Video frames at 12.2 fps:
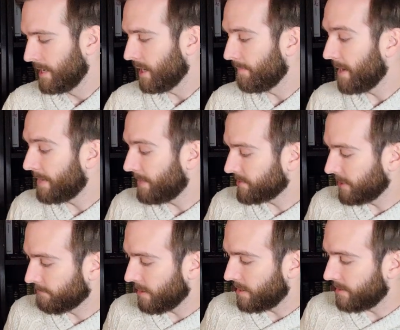Um, and I've
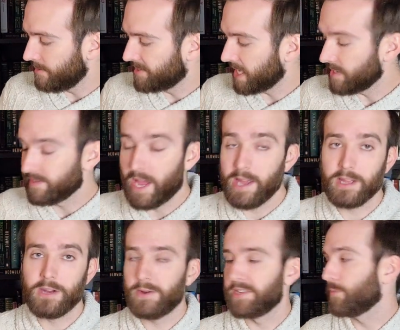actually read Satan
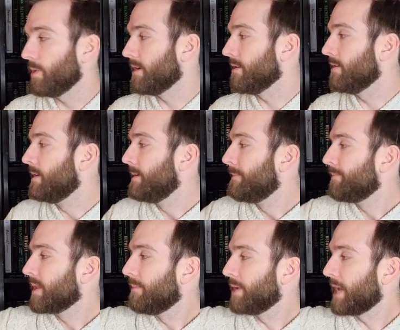Tango as well,
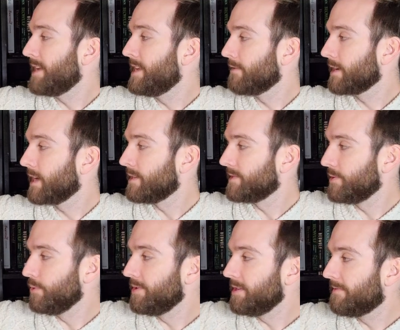but I never got
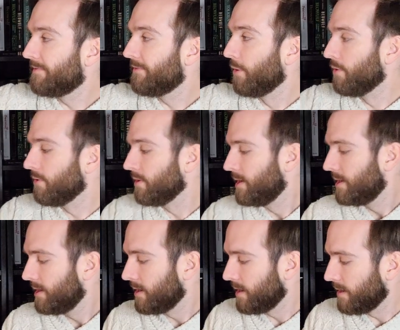to the full,
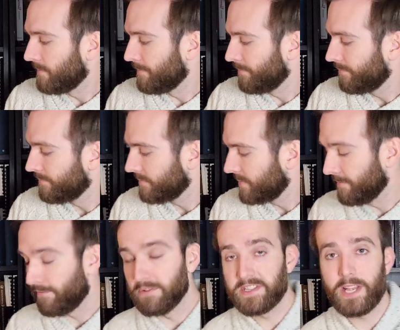um,
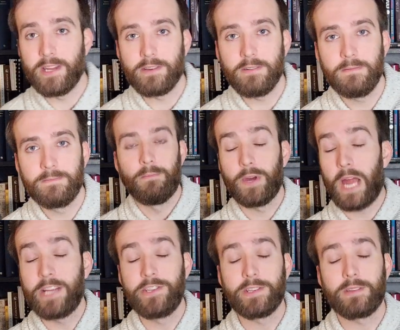the full cycle.
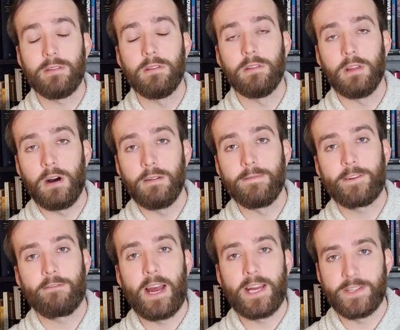But I just
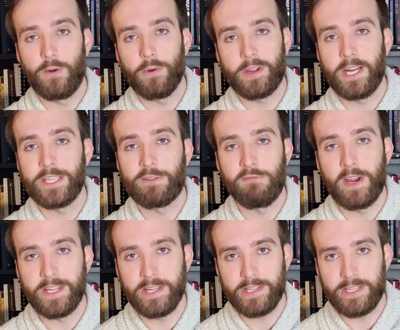love Krasznahorkai's
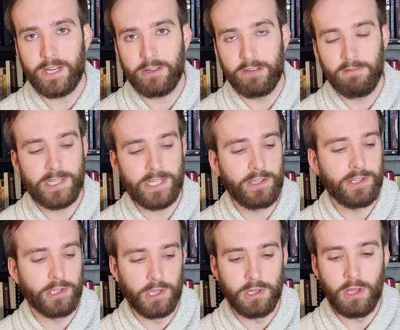writing style. He writes in
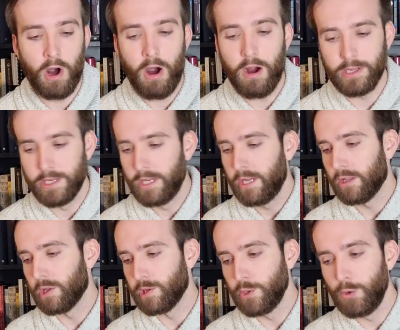these long,
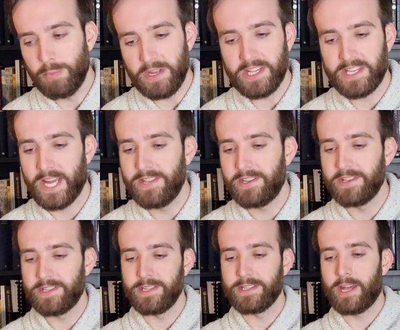looping
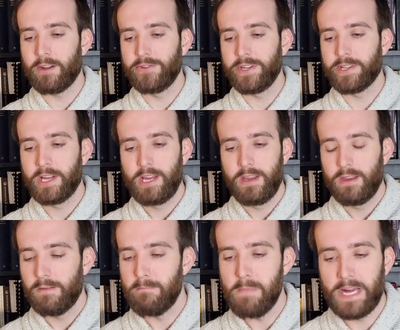sentences that are just
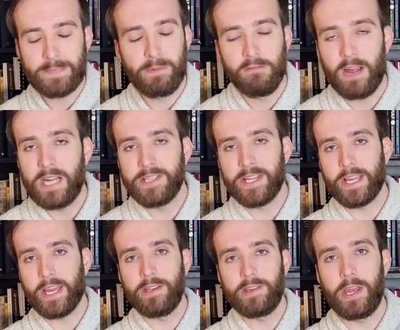
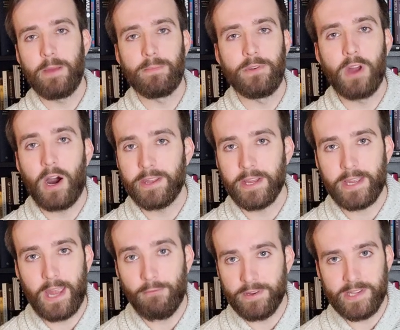mesmerizing and
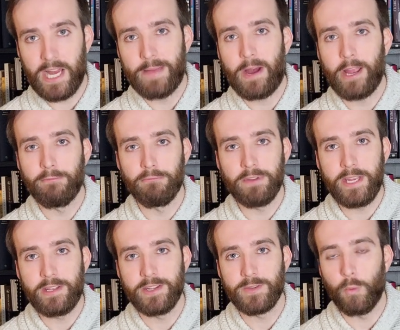hypnotic. Every time I
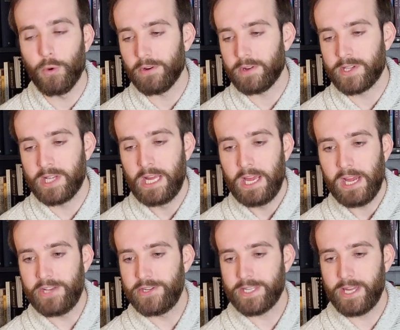read his works,
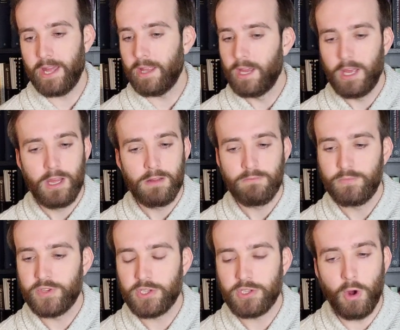I just get
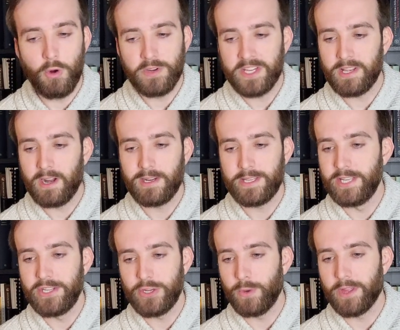so sucked
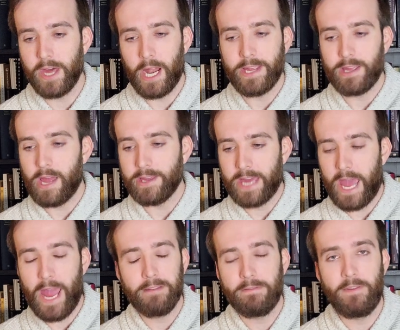into it that I, I
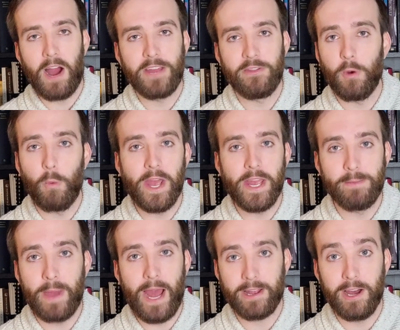can't find the way
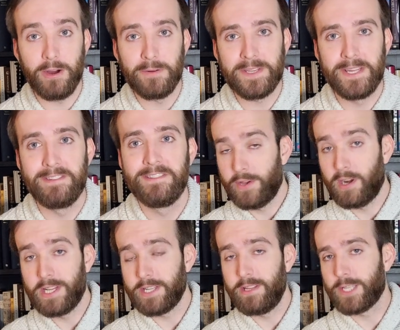back out. And
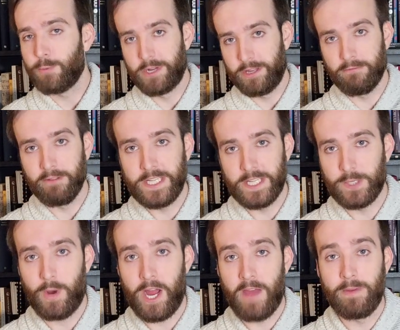honestly, that's one of the
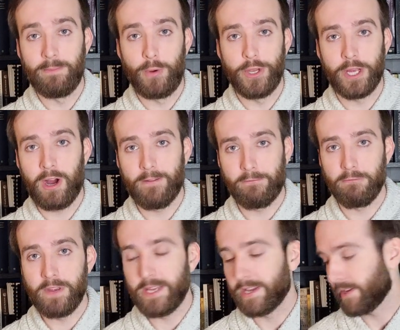reasons why I've been putting off
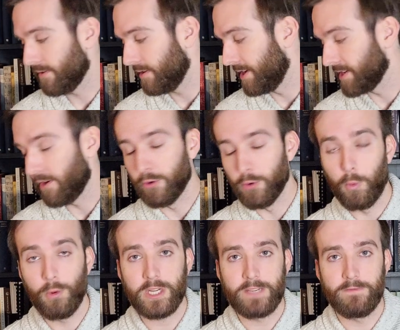reading his other
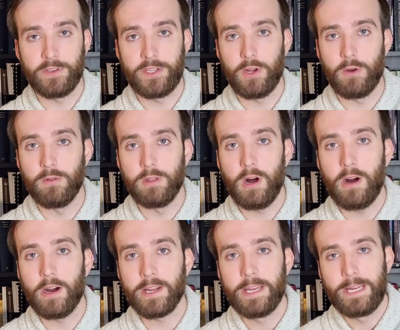works for so
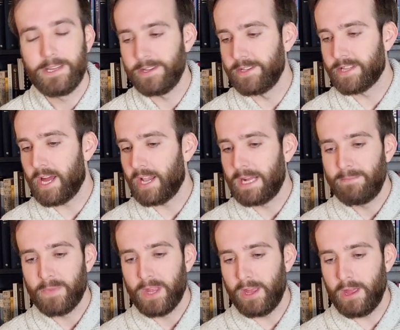long, is that
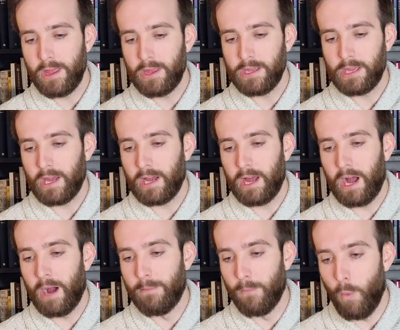
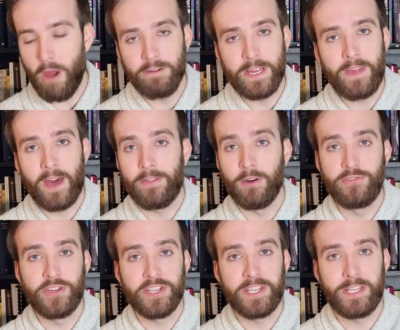I'm worried that they'll
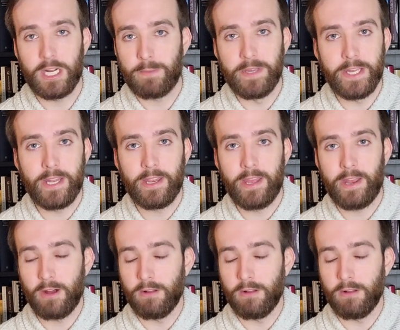just suck me in